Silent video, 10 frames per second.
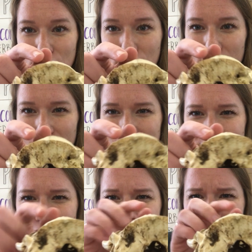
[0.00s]

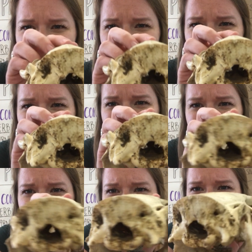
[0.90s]
crest. It's kind
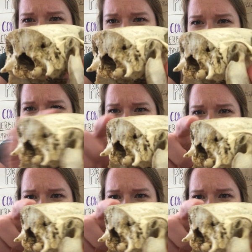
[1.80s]
of hard to see on this